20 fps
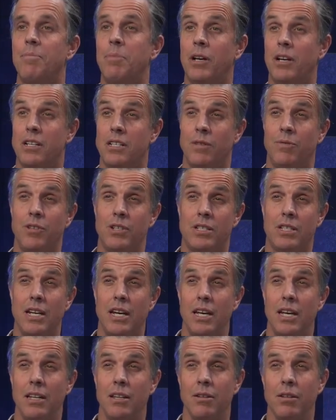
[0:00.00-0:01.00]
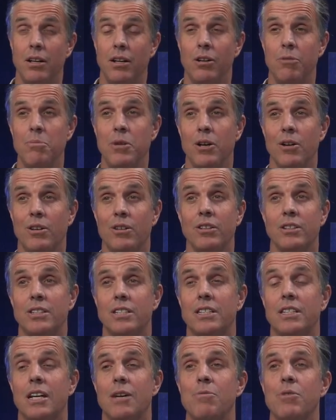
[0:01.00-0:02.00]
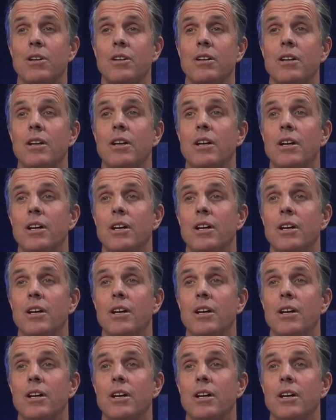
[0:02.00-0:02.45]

Because if you say the little miracles to someone